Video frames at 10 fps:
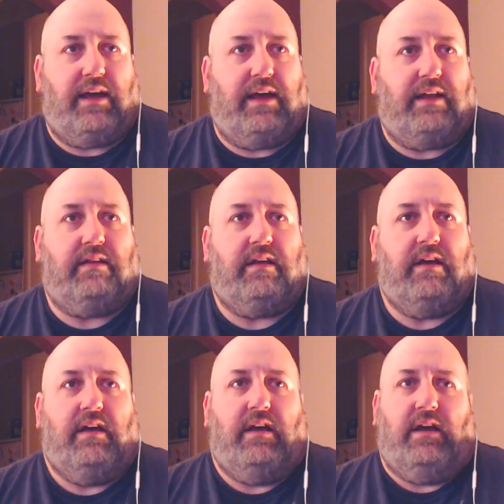And
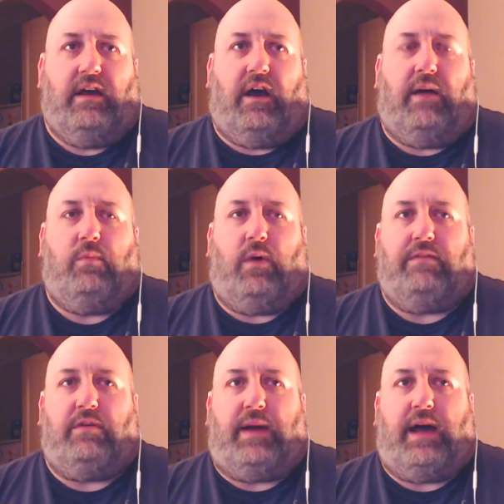I'm
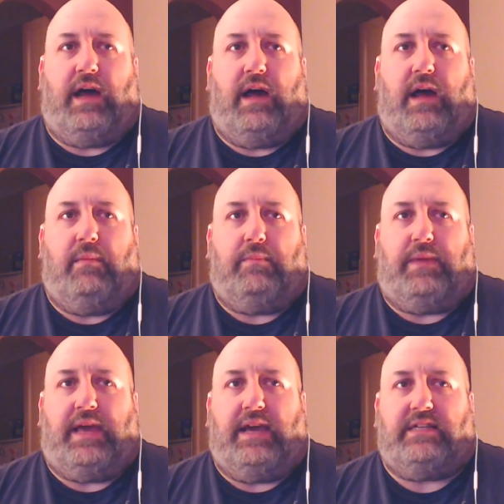worried about
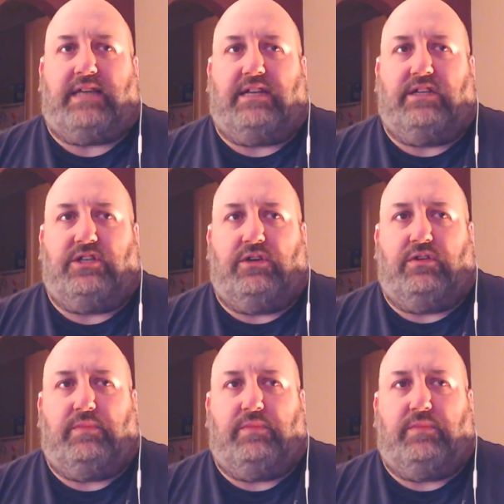Pierre's attitude,